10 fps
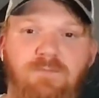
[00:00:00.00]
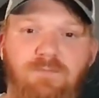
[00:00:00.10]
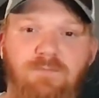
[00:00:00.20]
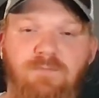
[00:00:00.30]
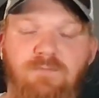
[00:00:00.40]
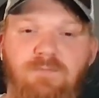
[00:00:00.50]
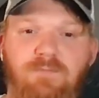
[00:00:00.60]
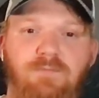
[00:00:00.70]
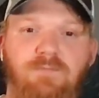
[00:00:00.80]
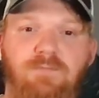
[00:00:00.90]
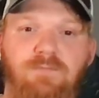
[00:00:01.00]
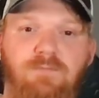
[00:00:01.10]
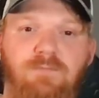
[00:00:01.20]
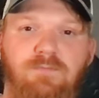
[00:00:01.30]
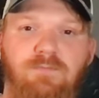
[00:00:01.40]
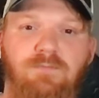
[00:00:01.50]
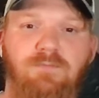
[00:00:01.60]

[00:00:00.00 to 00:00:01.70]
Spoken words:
(silence)